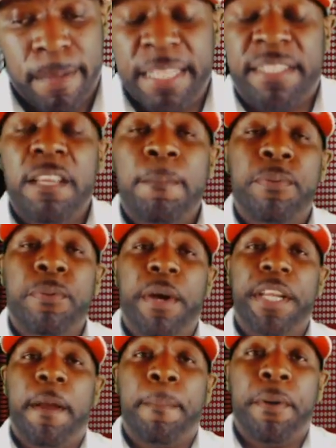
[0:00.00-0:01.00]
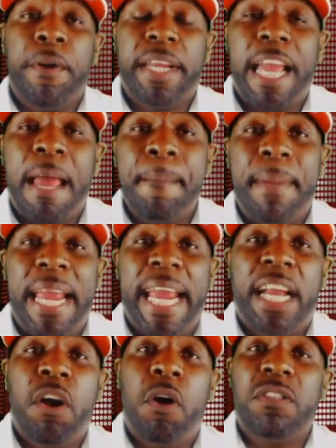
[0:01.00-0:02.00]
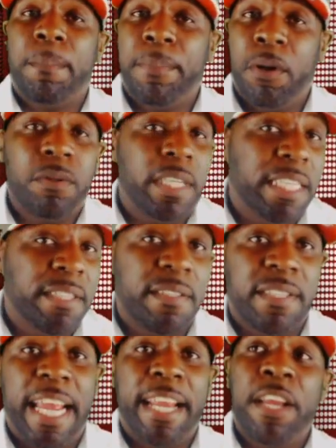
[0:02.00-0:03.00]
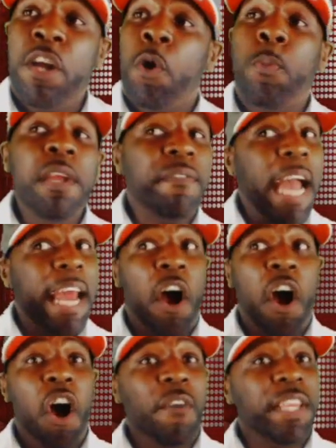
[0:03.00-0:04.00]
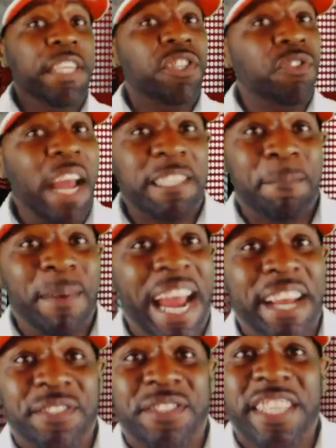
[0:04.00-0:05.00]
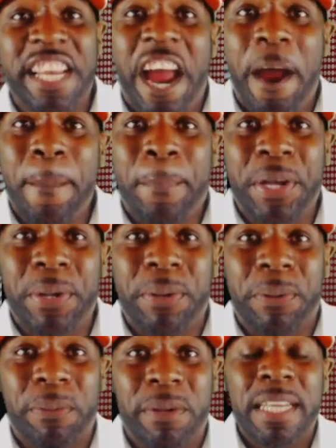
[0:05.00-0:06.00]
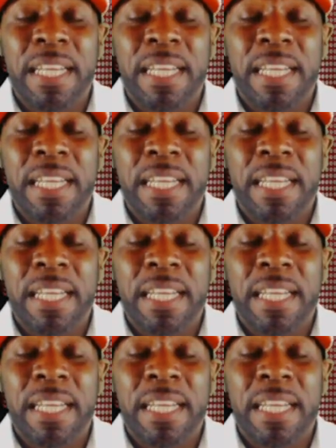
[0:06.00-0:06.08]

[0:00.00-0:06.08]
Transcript: At some point, a parent got mad, called the police, and said, "We've got all these trespassers in our pool.